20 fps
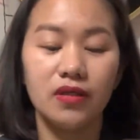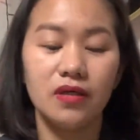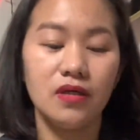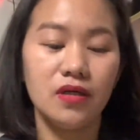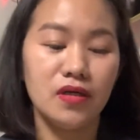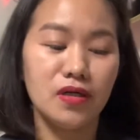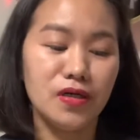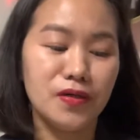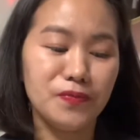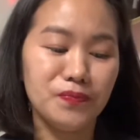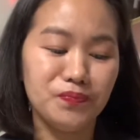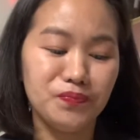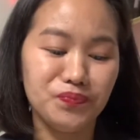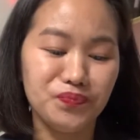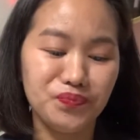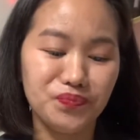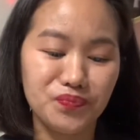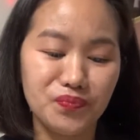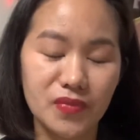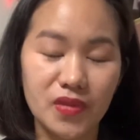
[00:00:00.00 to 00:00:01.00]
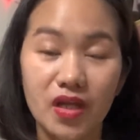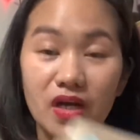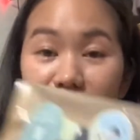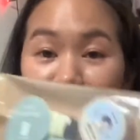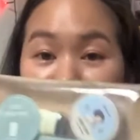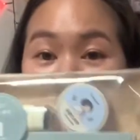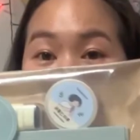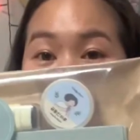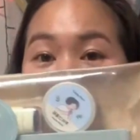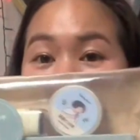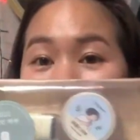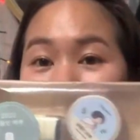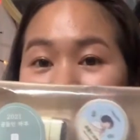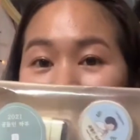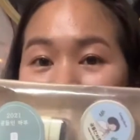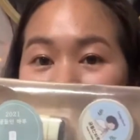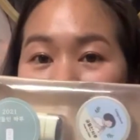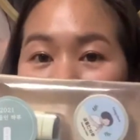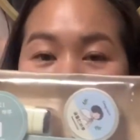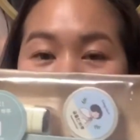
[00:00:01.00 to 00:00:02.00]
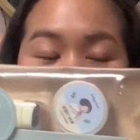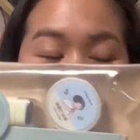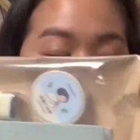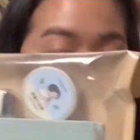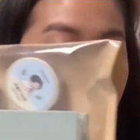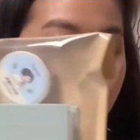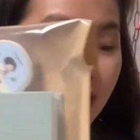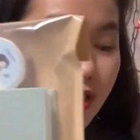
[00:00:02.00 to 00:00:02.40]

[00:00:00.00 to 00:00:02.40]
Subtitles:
are in mint color,